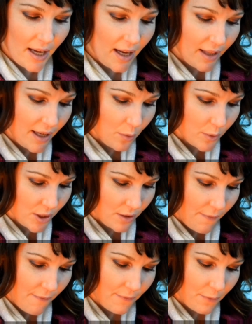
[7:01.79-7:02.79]
highlight, which
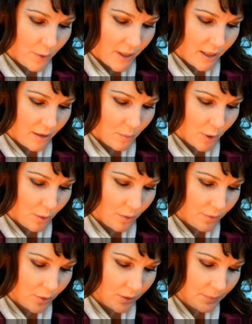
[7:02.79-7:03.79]
is freaking
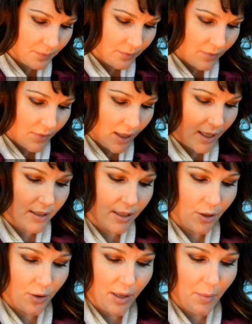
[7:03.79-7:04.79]
beautiful. It's
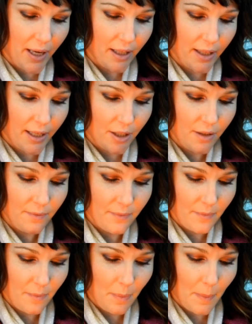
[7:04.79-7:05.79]
a cream highlighter.
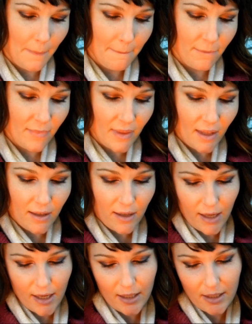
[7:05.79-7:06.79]

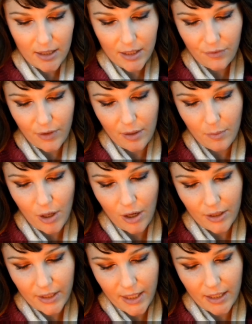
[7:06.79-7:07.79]
And it is from
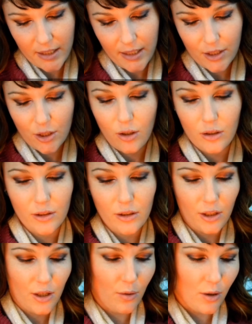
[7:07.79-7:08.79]
Hard Candy. It's called
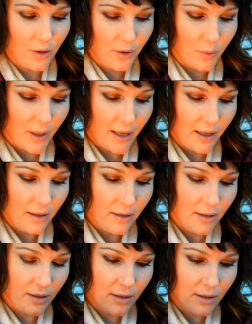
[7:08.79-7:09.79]
Glow All the Way.
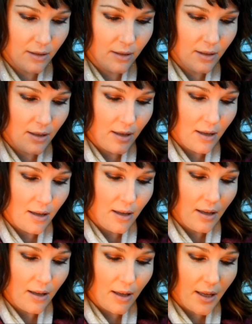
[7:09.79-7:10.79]

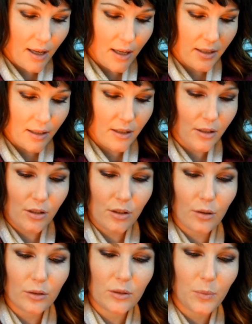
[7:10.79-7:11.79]
And it is
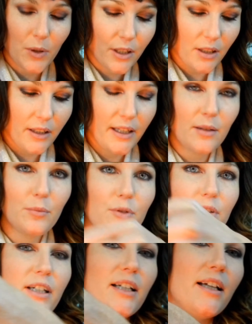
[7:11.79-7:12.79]
so sparkly and
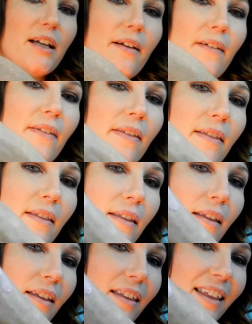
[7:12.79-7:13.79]
pretty.
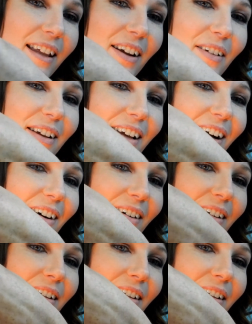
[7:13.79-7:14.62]
There we go.